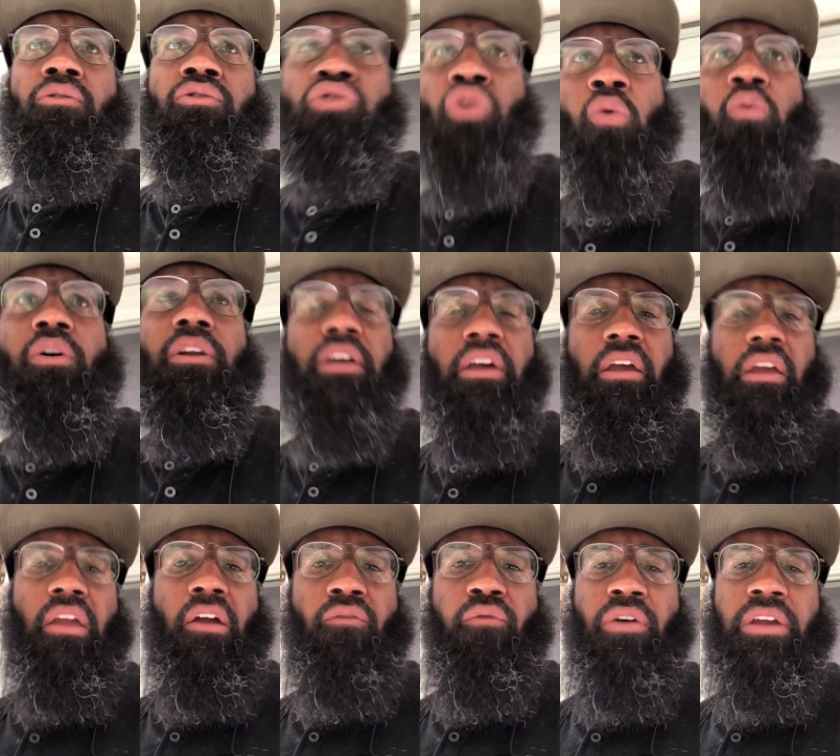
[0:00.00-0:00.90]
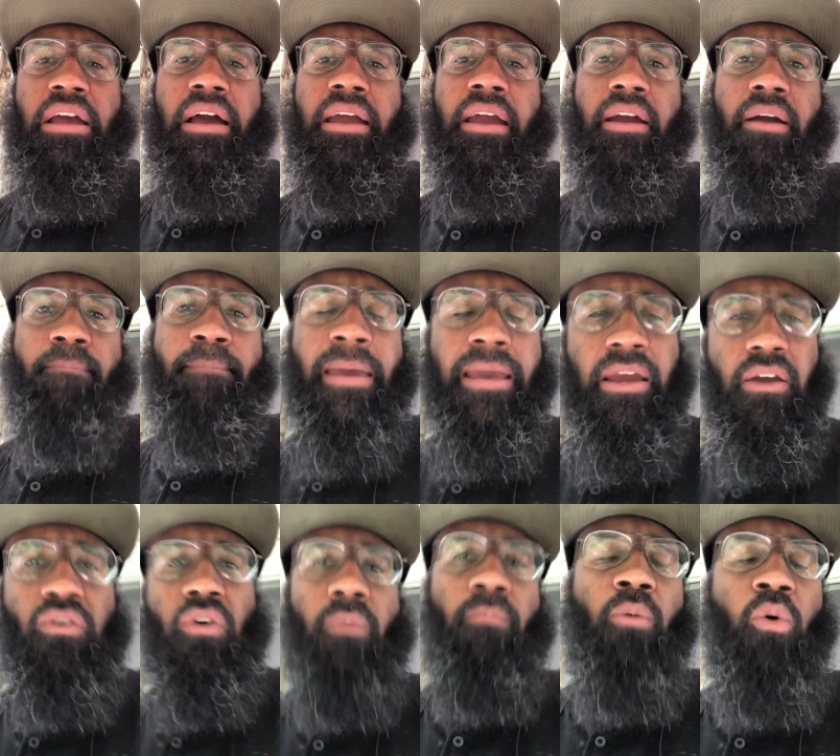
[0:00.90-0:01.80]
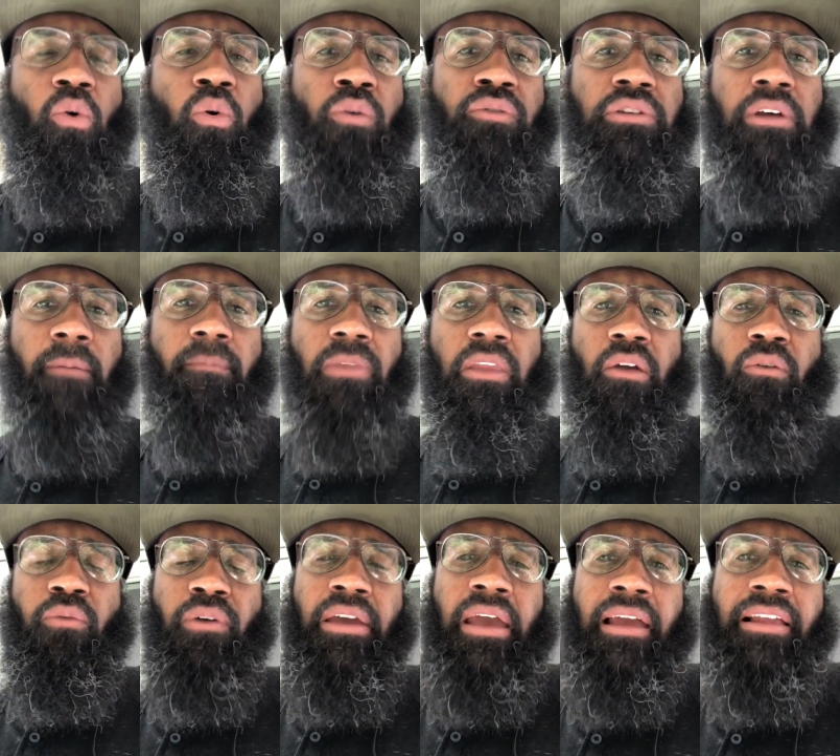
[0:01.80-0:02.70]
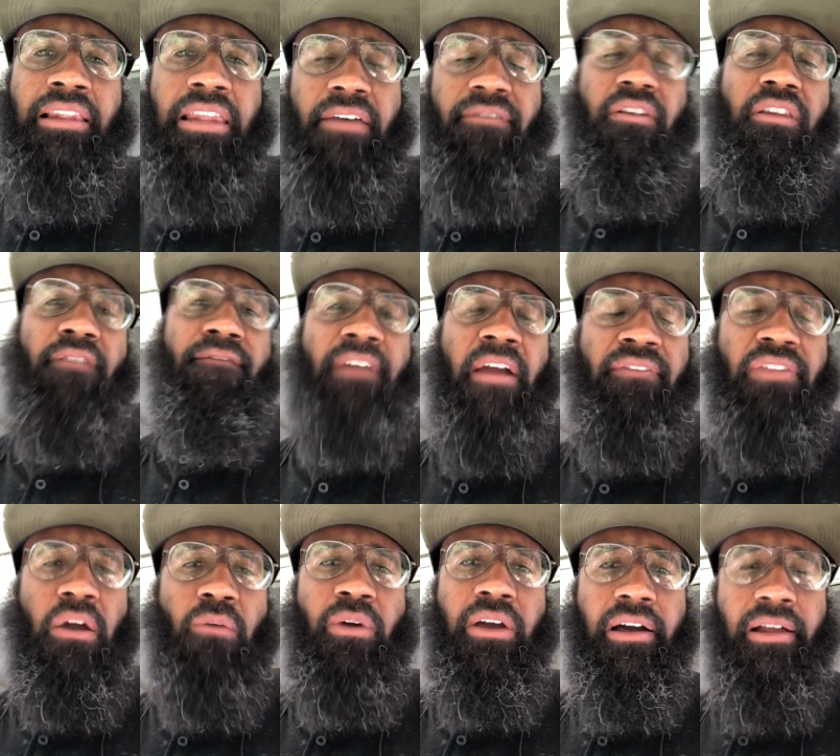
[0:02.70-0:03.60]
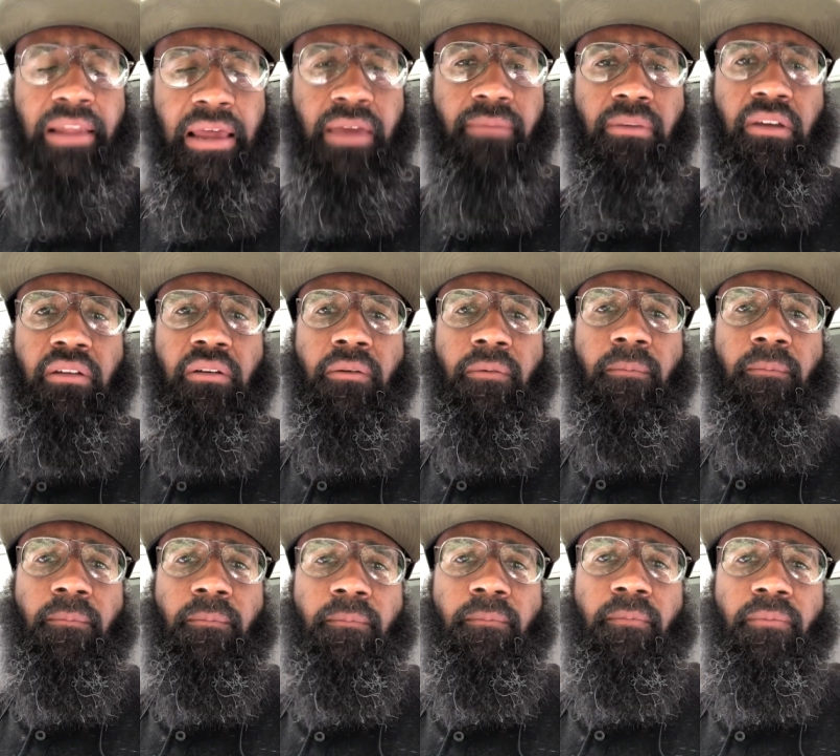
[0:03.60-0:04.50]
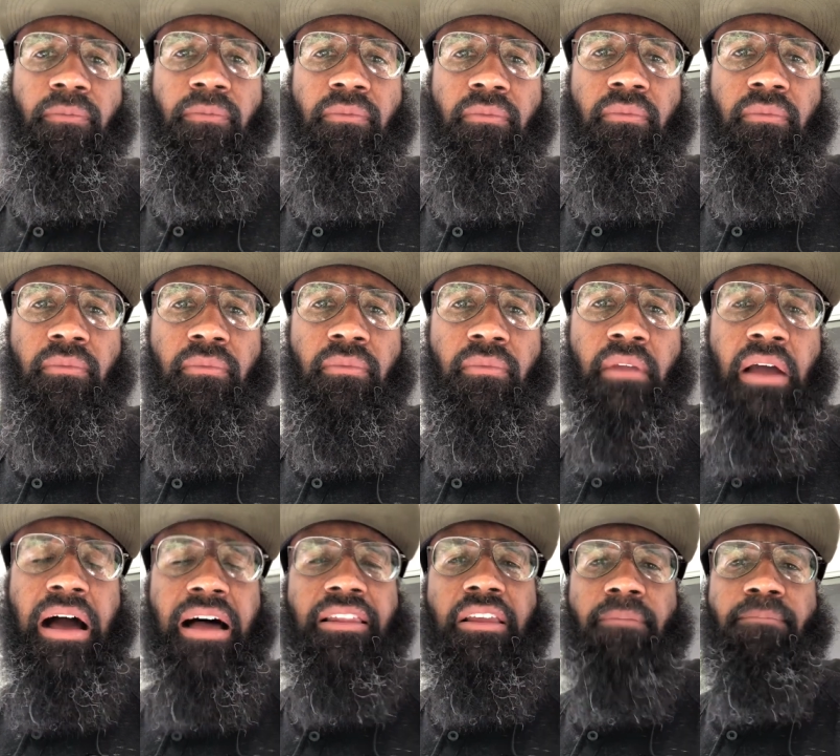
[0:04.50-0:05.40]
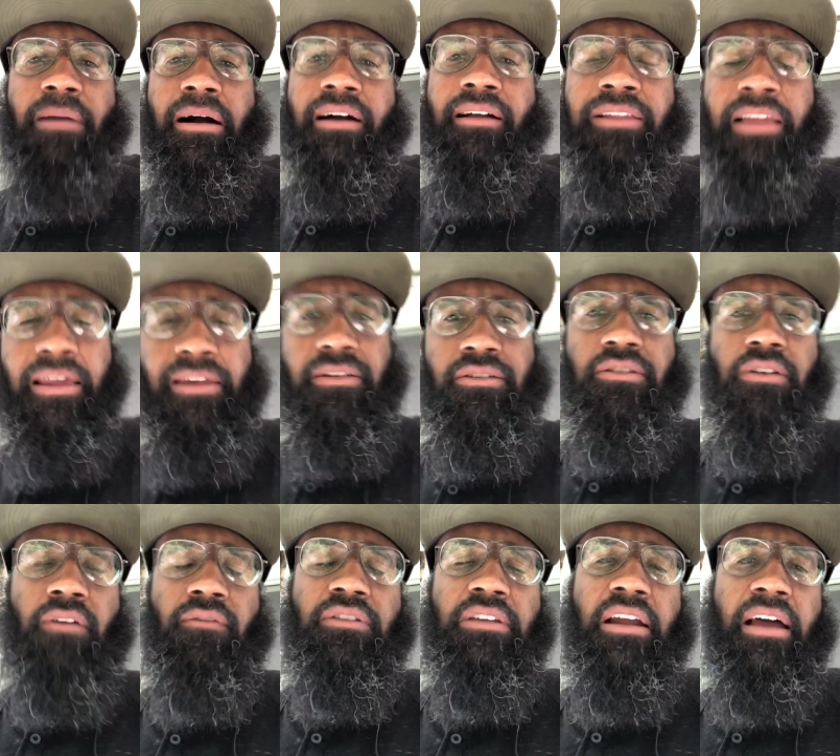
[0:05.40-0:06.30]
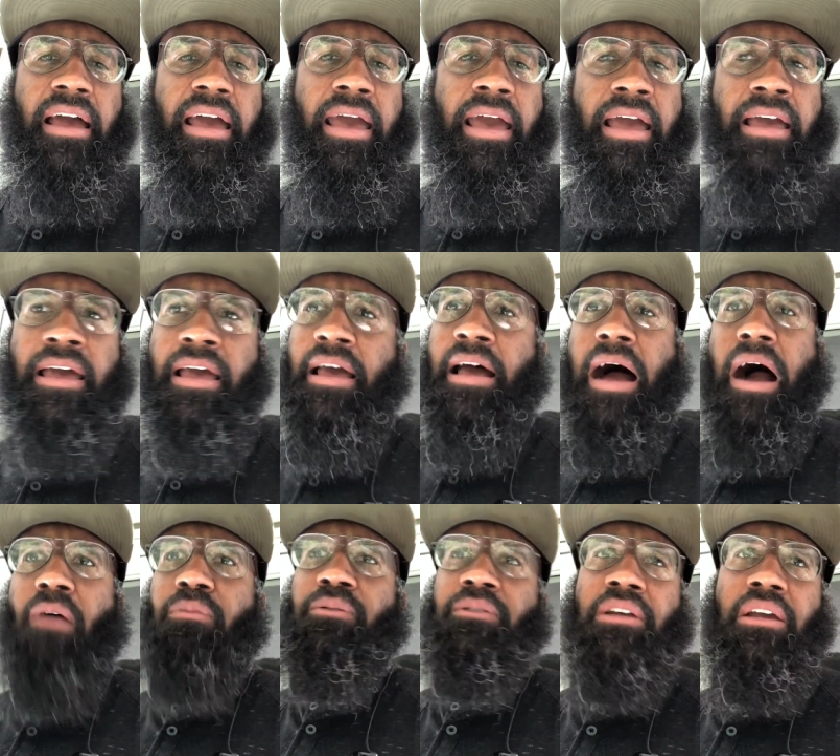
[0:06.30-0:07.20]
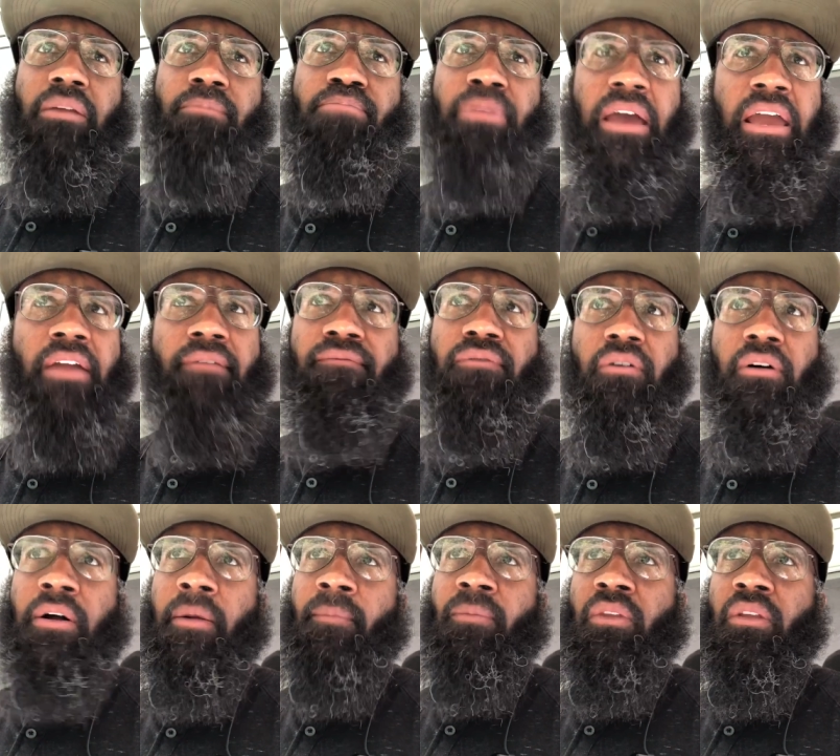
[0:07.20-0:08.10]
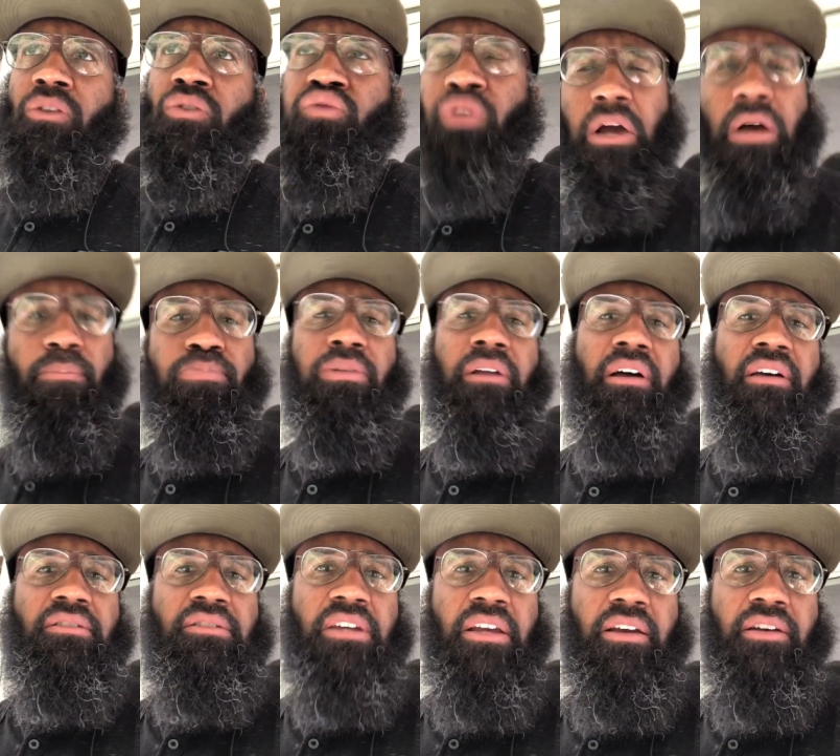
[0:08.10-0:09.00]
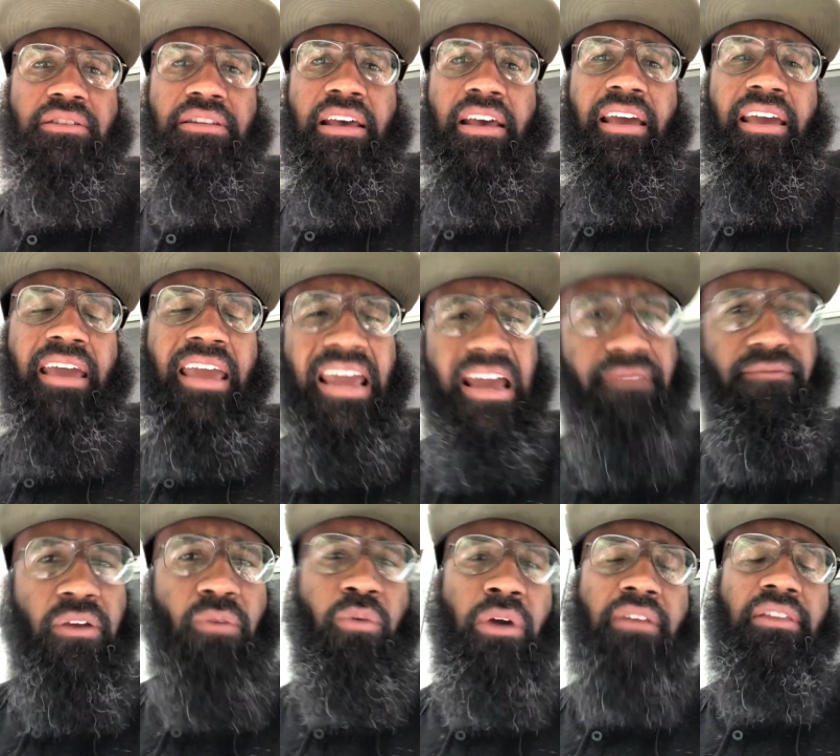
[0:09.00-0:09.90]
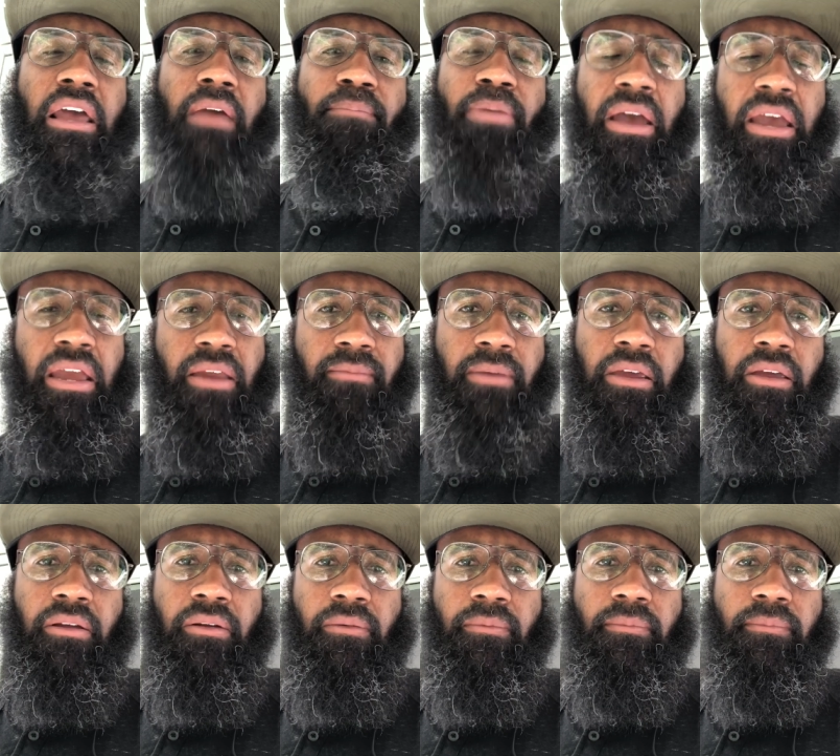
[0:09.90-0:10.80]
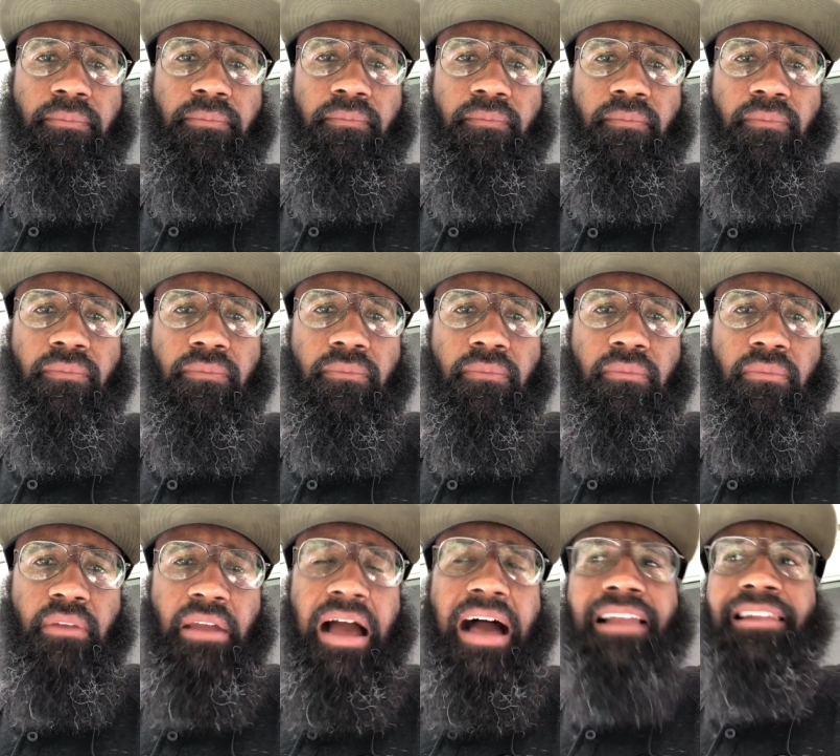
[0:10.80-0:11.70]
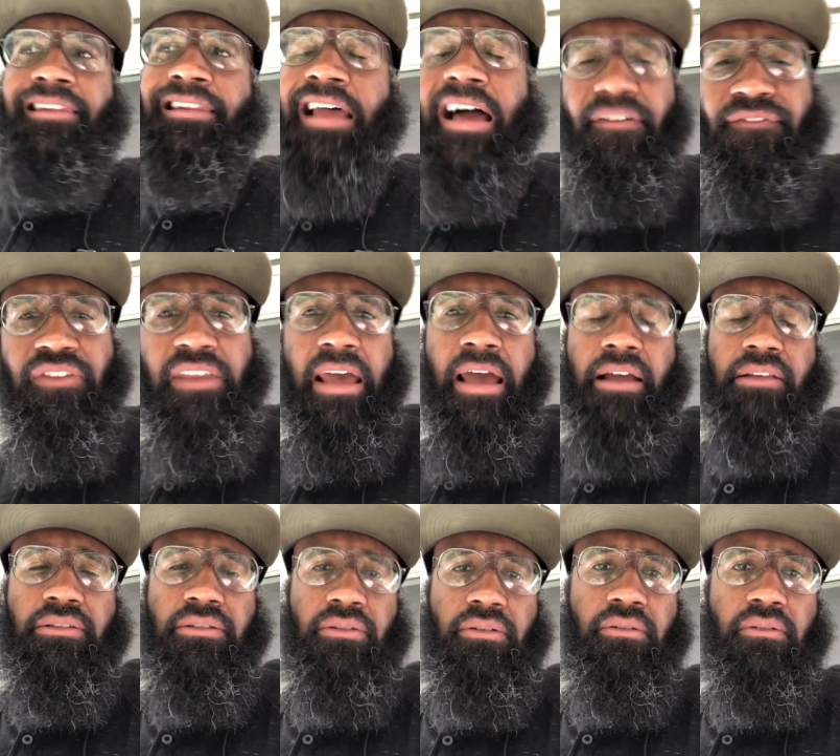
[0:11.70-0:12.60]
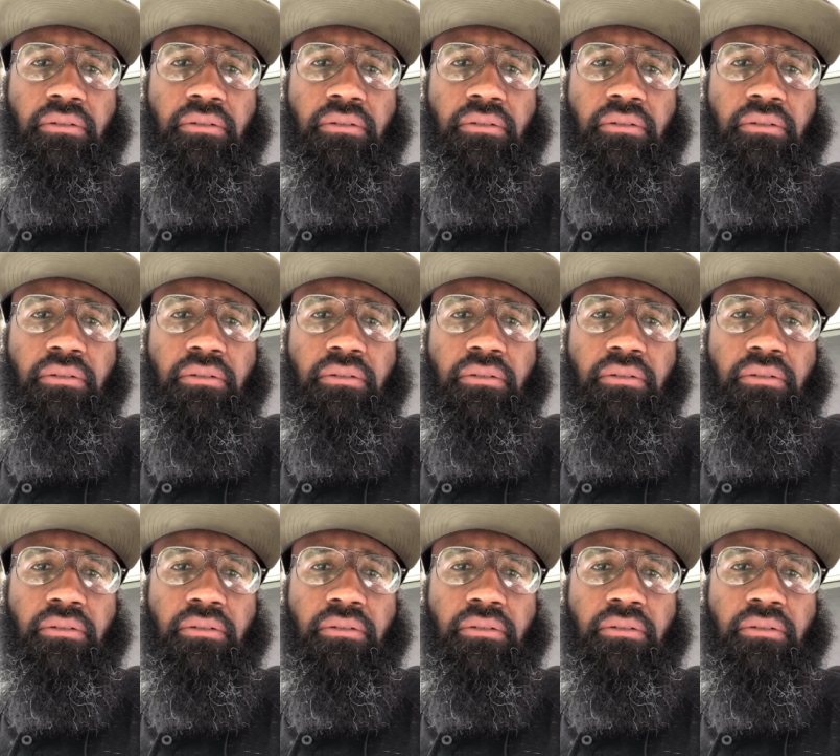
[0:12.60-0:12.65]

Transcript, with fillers: do it if we ain't here making no moves, if we ain't living the faith that we're claiming? I left my cleaning service that I had. I was getting paid for 12 plus years. Every week they paid me. I left that